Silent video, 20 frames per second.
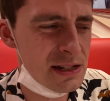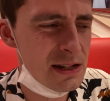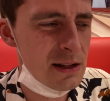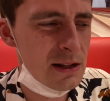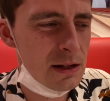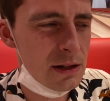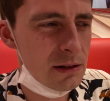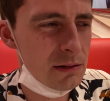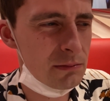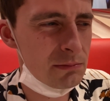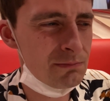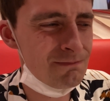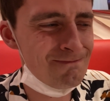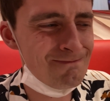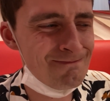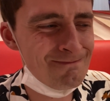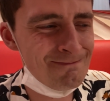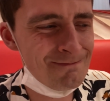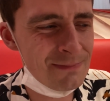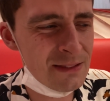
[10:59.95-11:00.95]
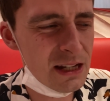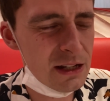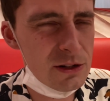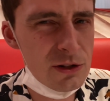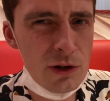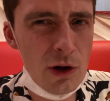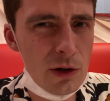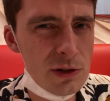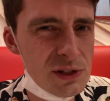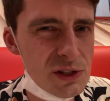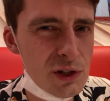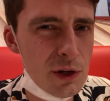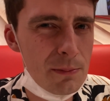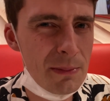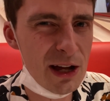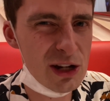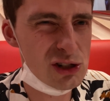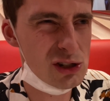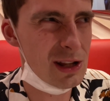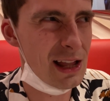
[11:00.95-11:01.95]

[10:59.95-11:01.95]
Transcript: Mm, not so much